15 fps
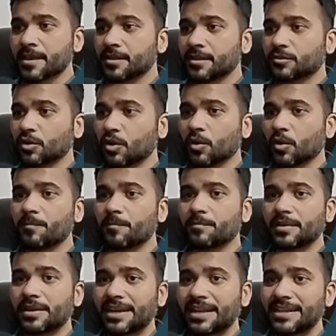So
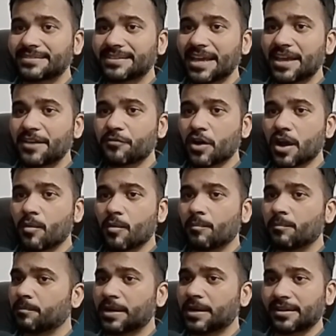let's say
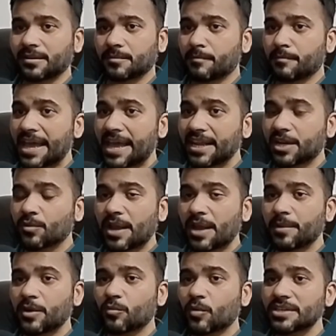but my
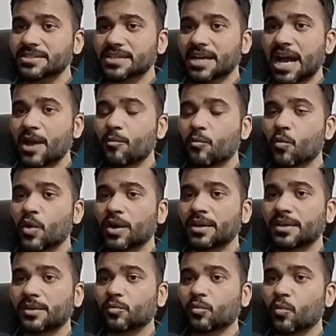requirement was I want
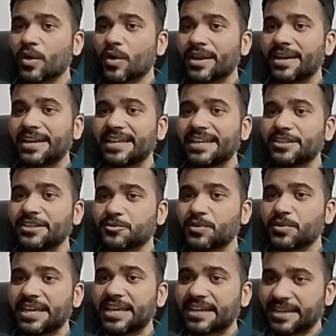only
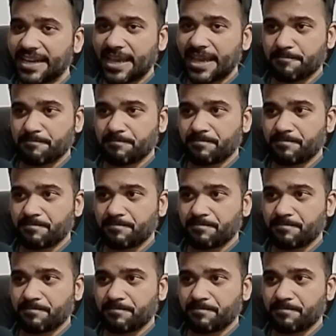unique name.